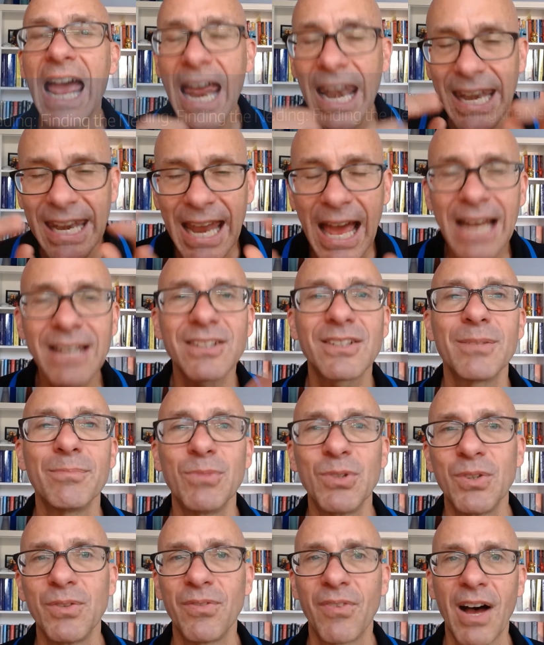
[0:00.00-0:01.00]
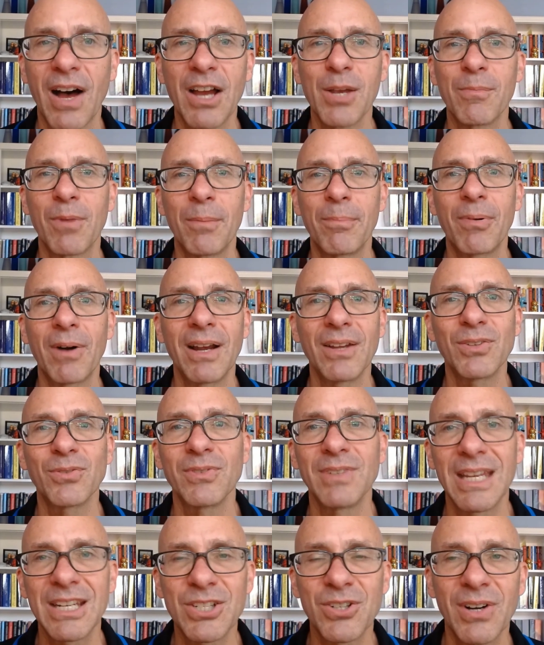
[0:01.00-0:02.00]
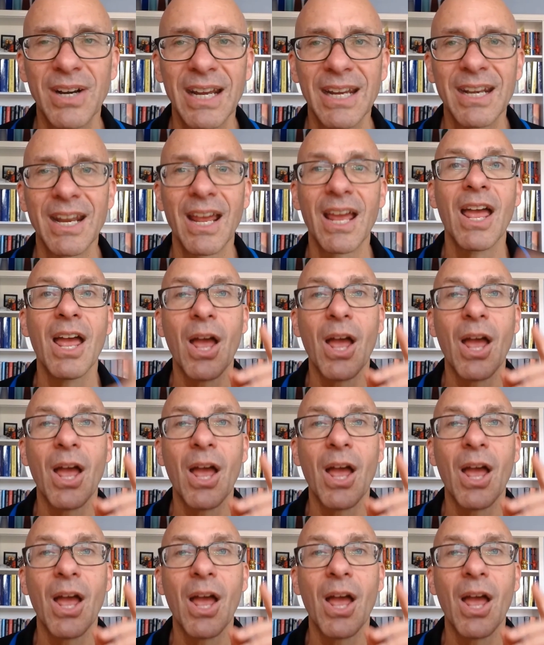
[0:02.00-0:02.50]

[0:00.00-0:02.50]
not to move volume or price when they trade.